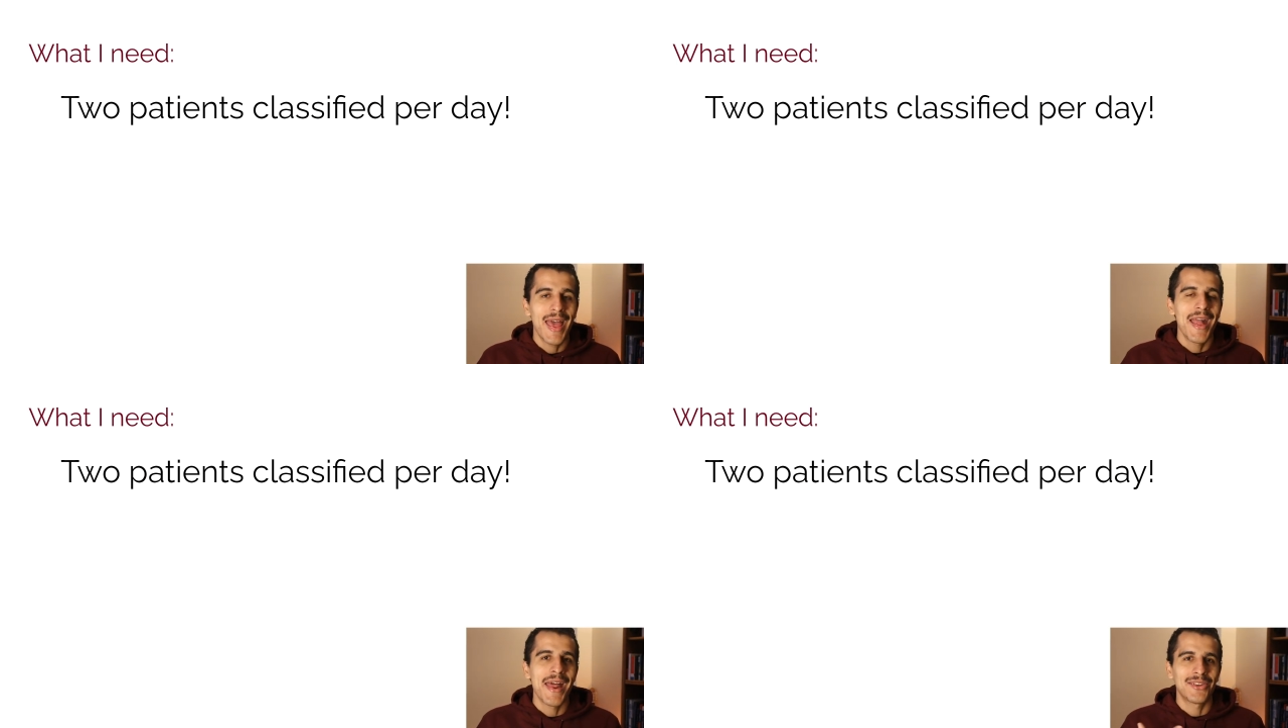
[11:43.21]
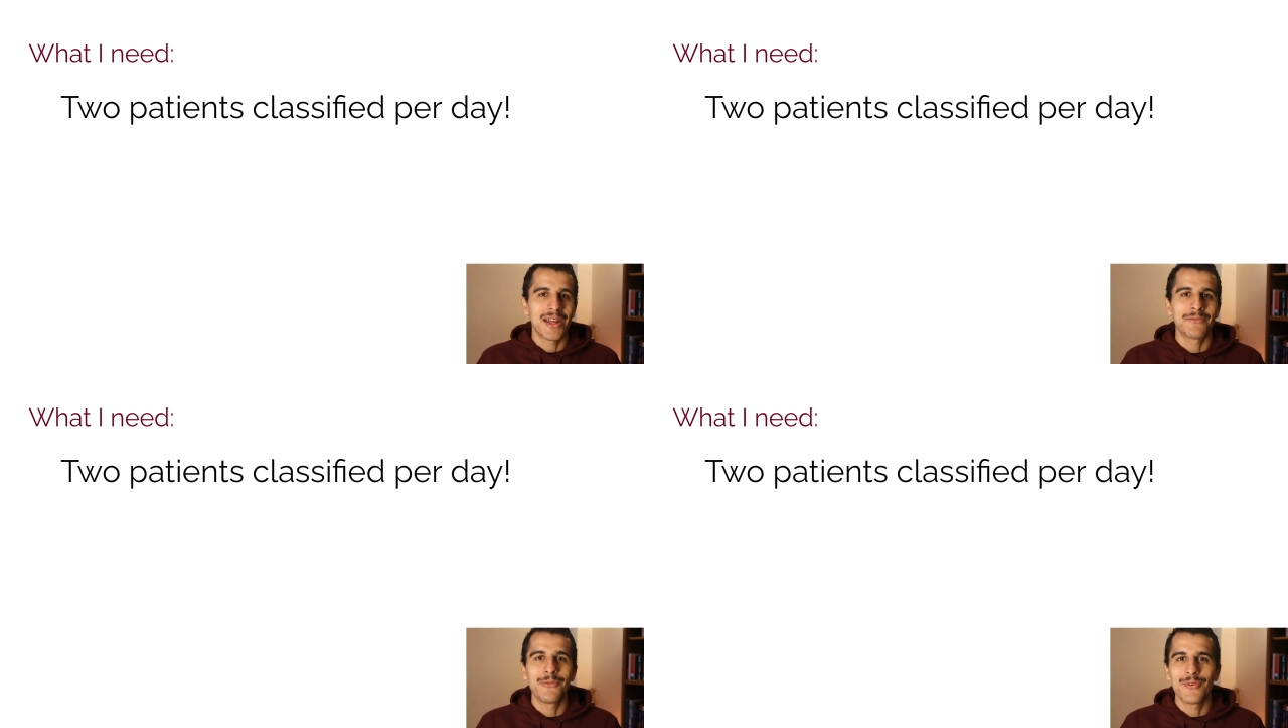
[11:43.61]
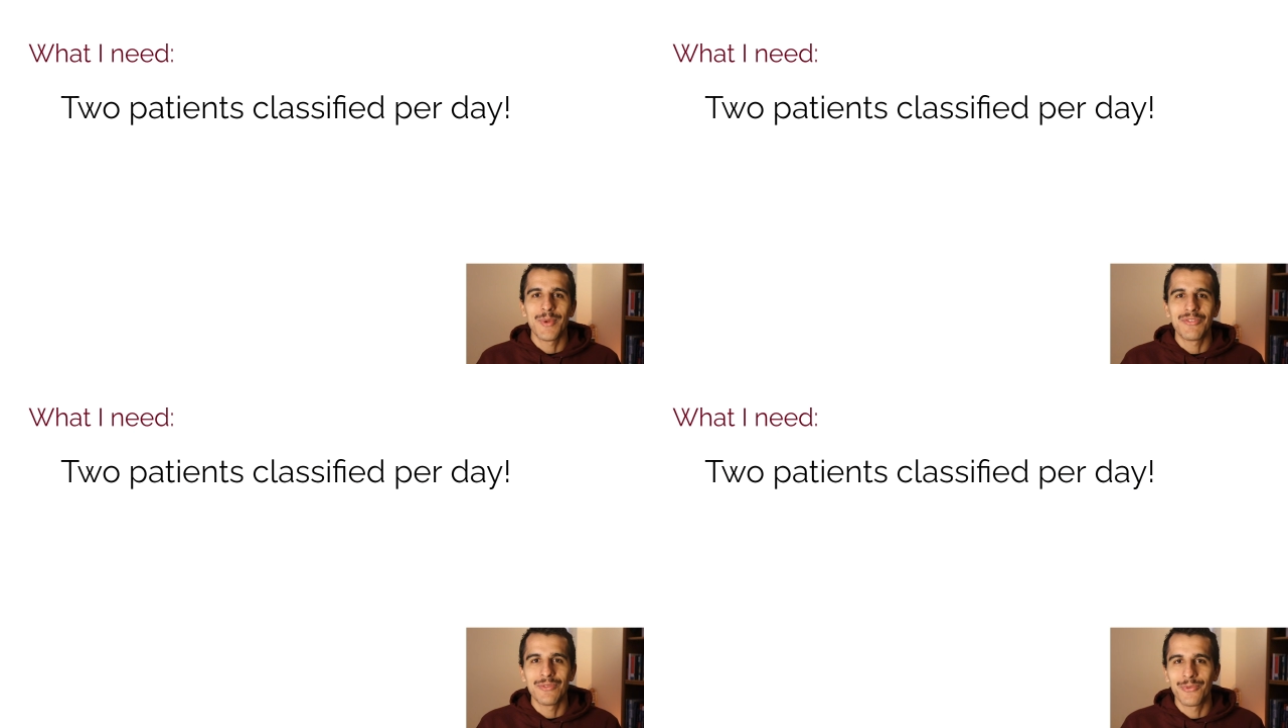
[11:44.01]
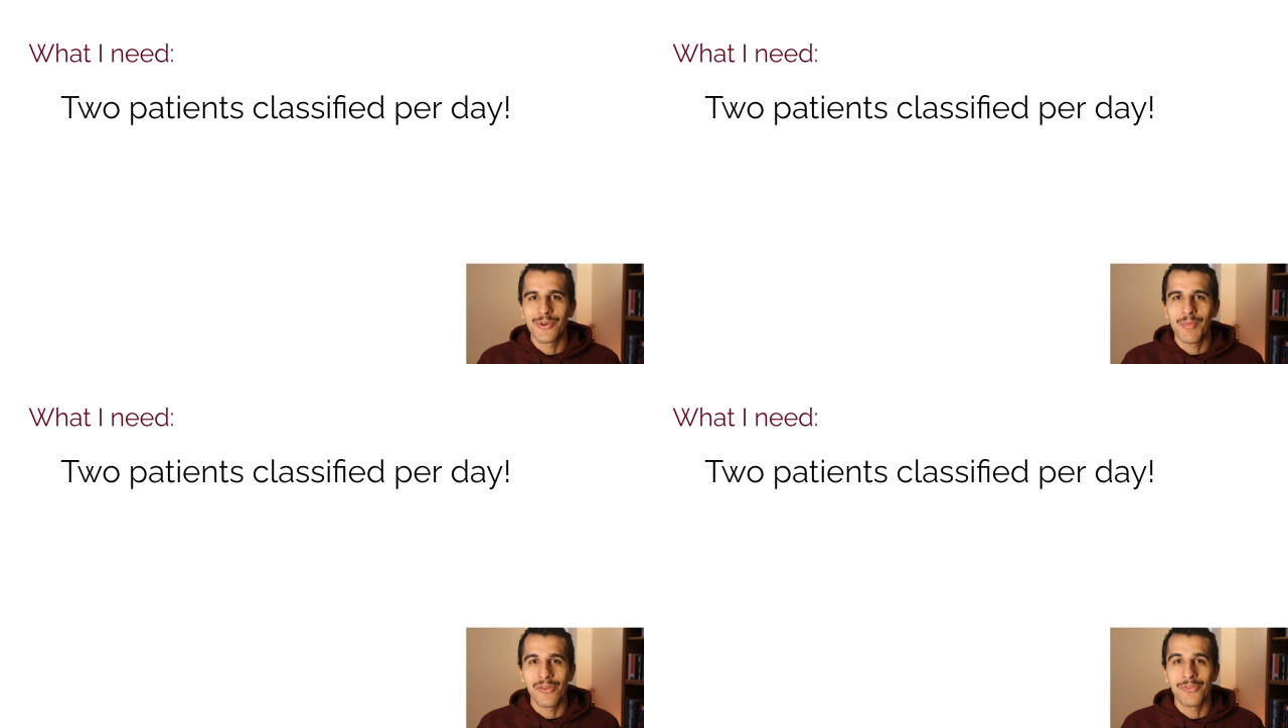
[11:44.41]
and a lot of information for the
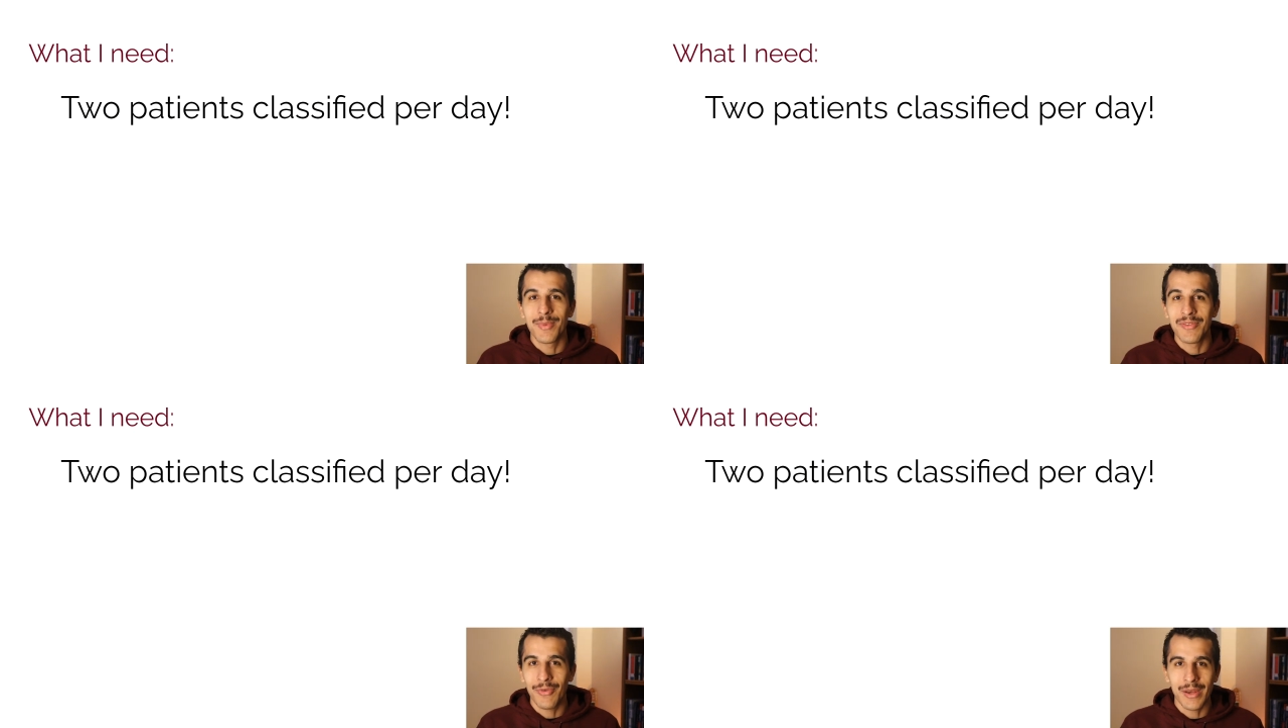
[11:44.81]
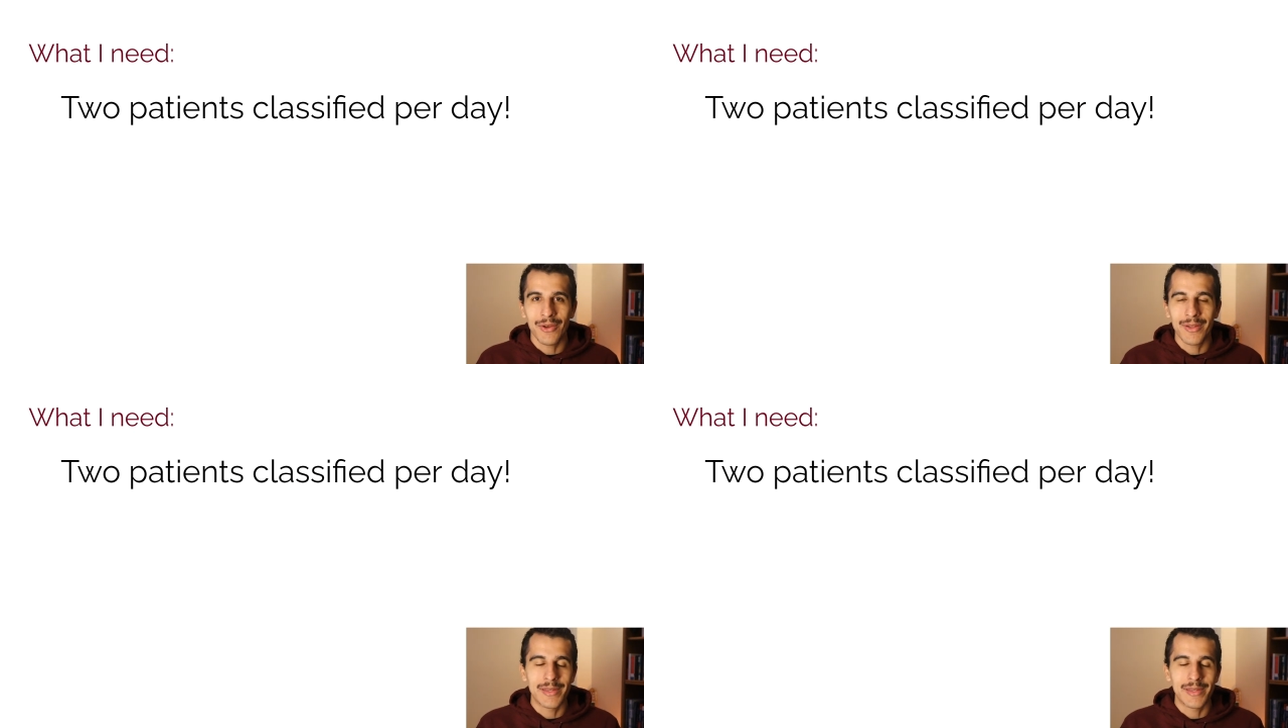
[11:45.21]
model to be trained on,